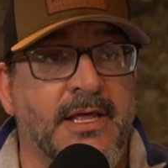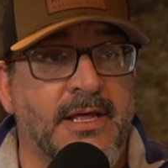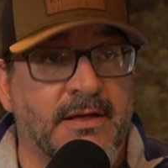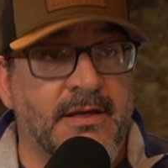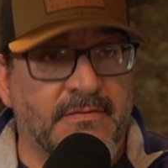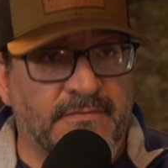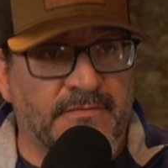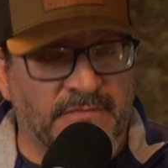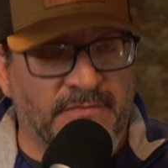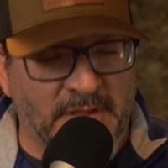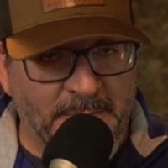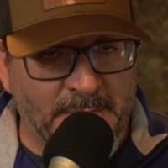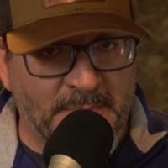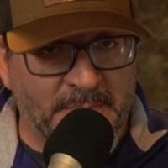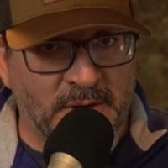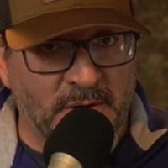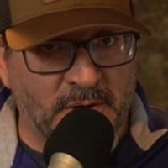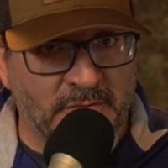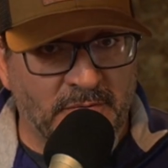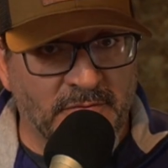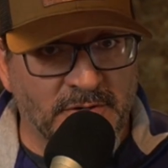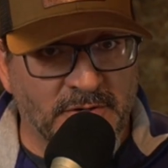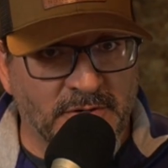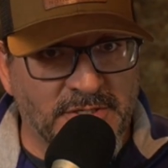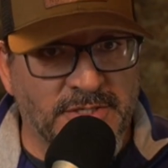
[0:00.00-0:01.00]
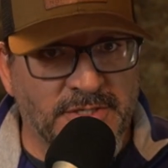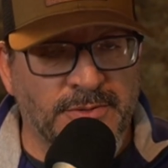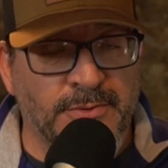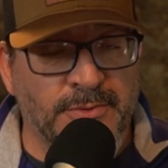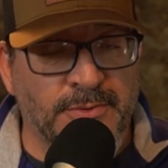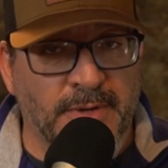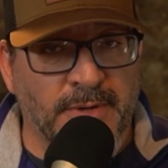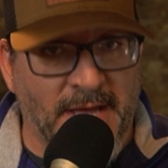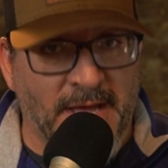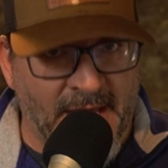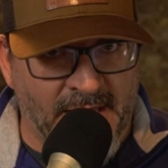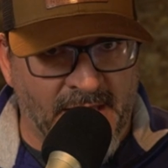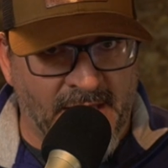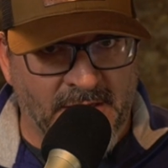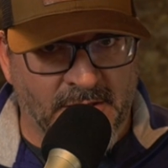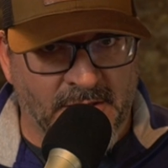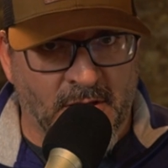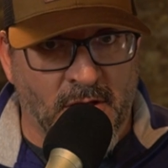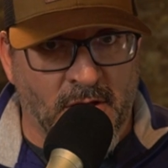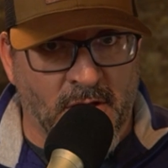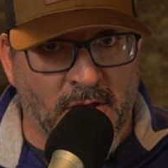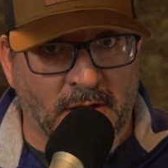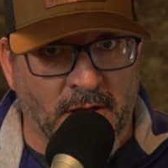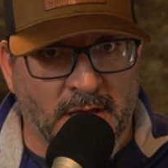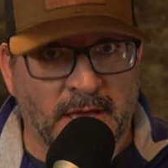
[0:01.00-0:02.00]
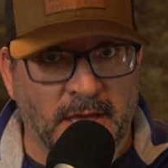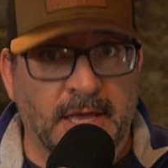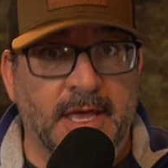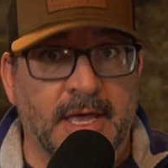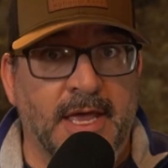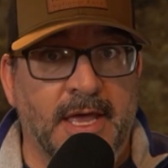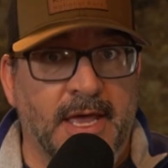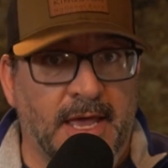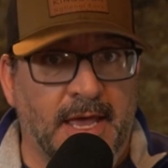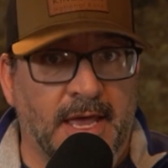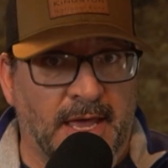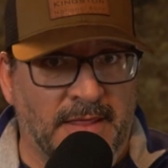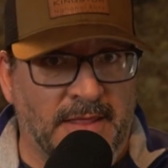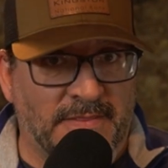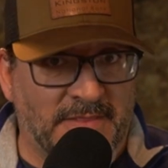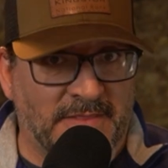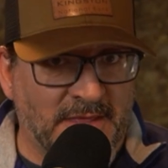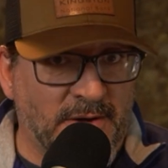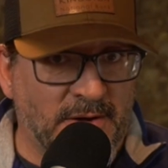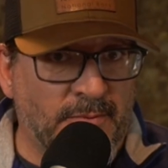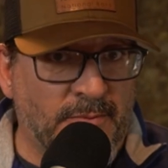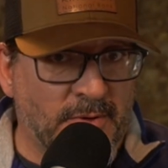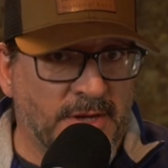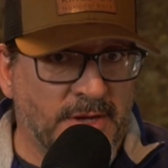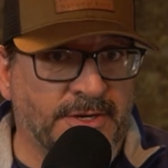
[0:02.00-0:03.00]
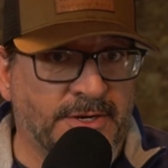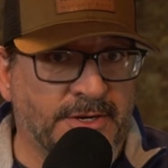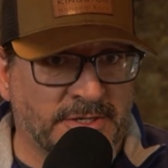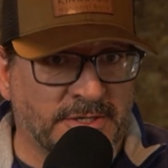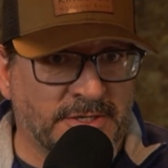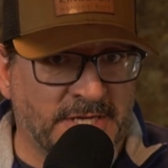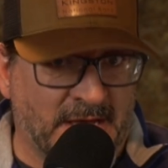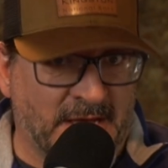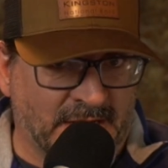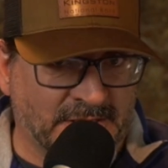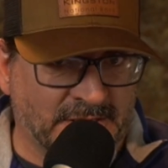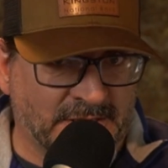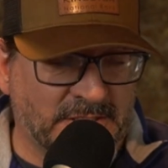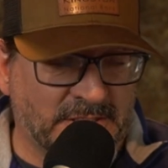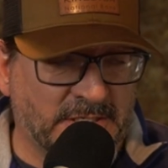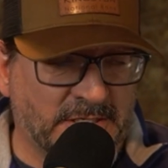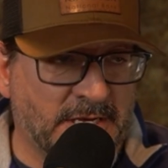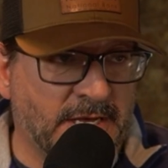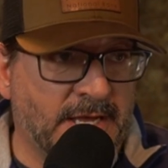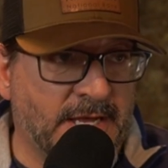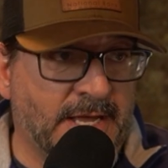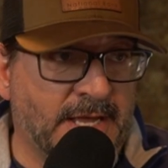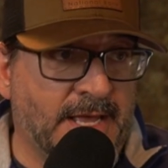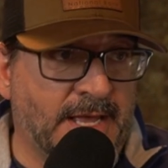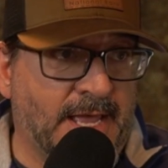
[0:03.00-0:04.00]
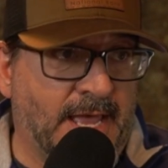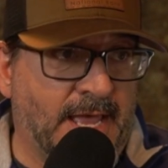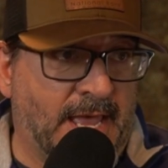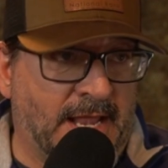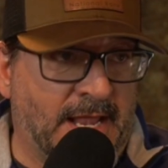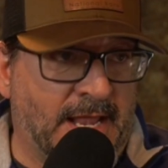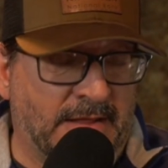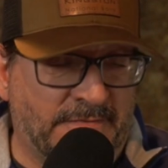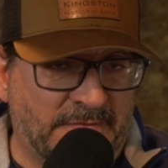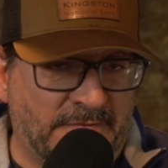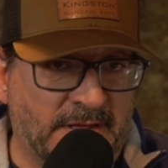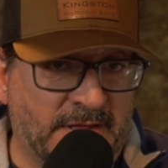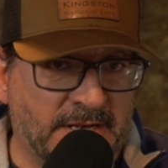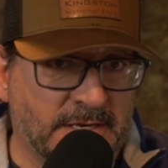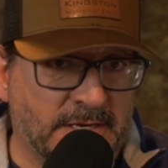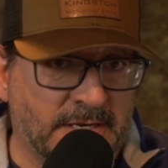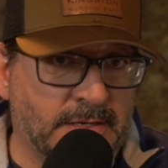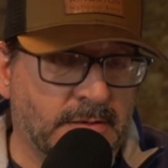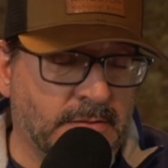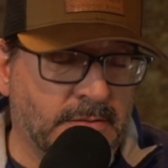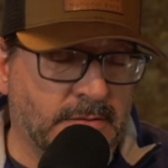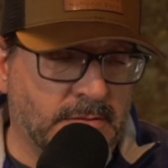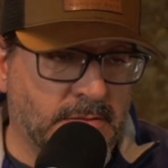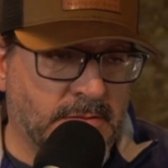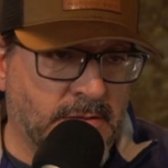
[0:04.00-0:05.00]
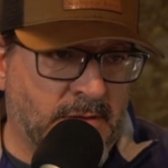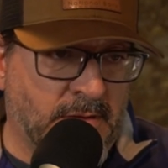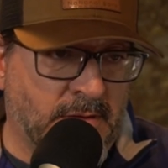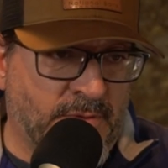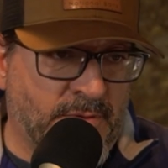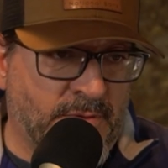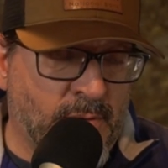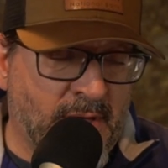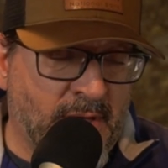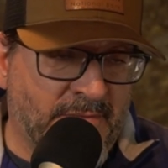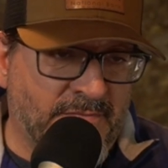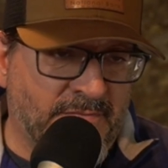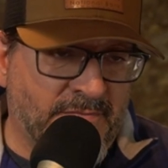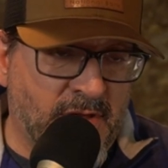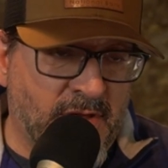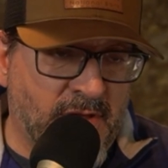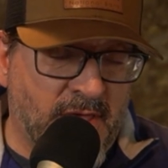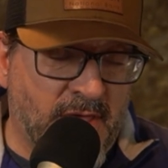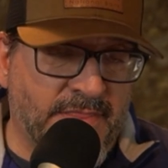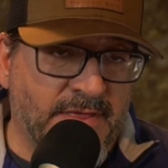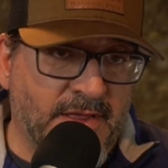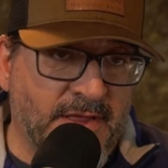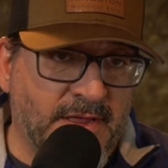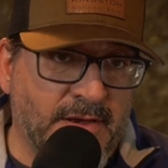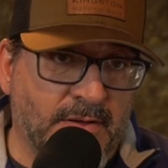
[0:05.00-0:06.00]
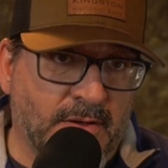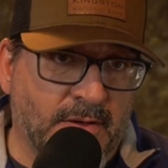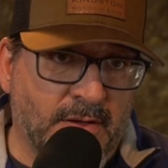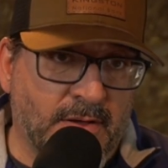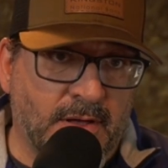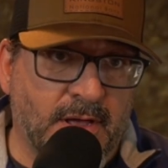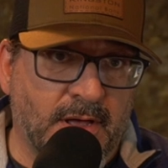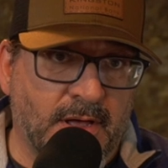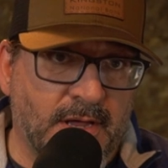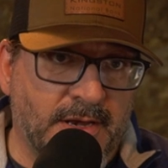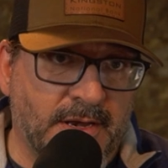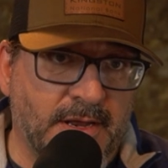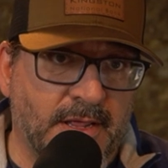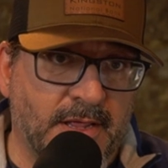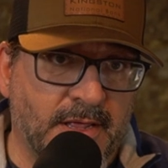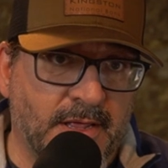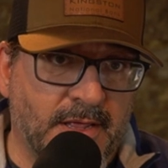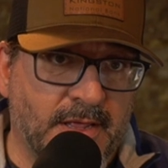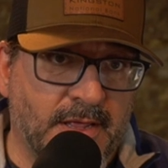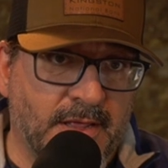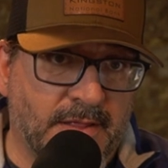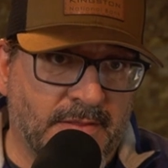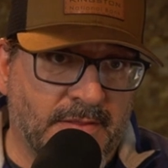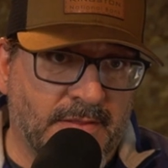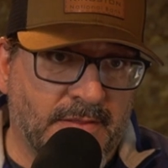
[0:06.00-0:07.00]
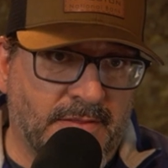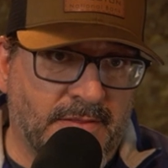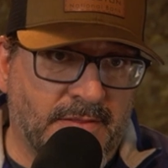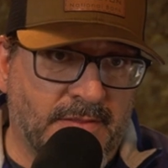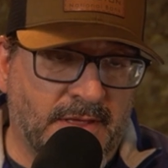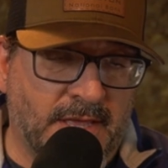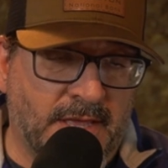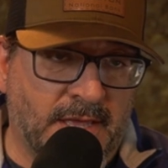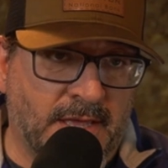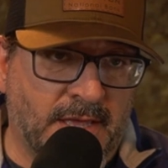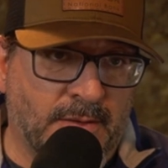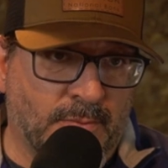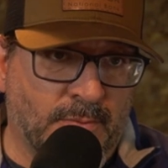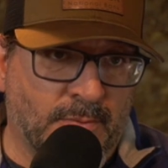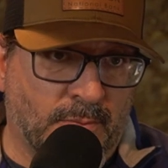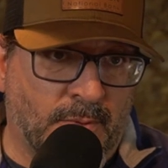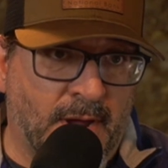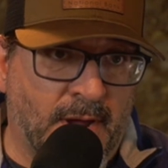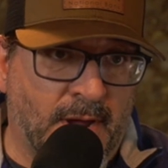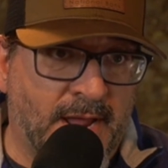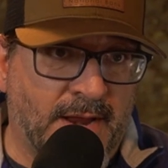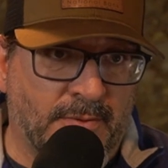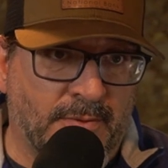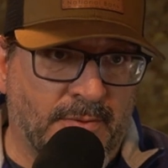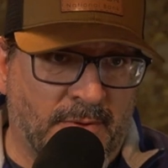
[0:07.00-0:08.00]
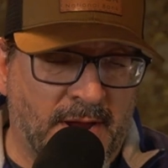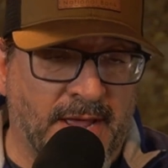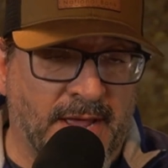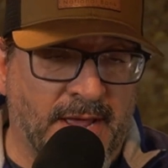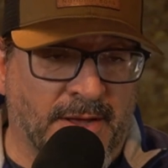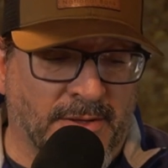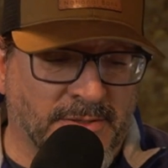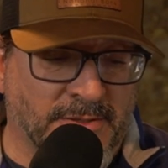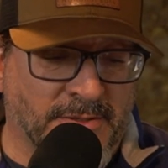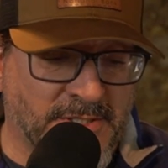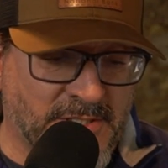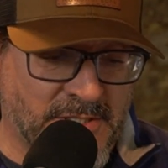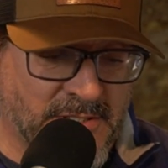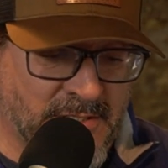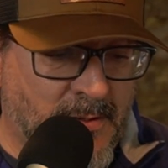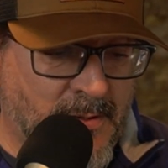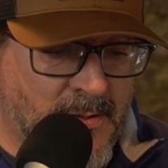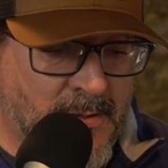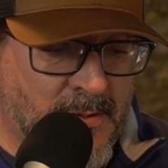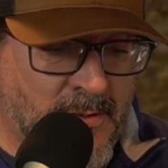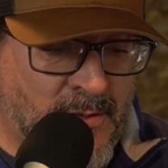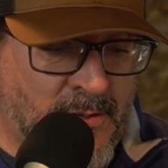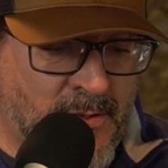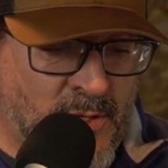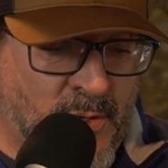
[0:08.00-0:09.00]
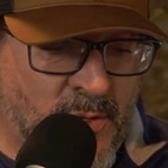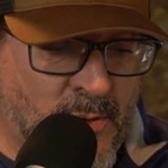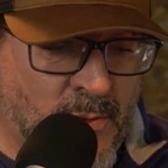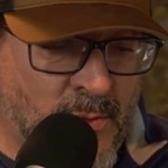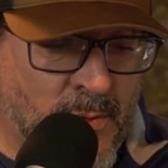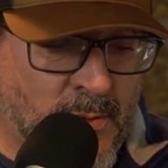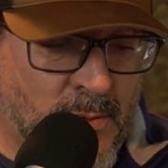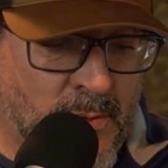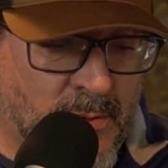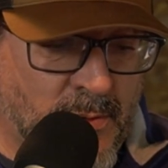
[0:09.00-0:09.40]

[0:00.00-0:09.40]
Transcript: flip it over to analog, and then run your tests. And if you have nothing on the right rails, the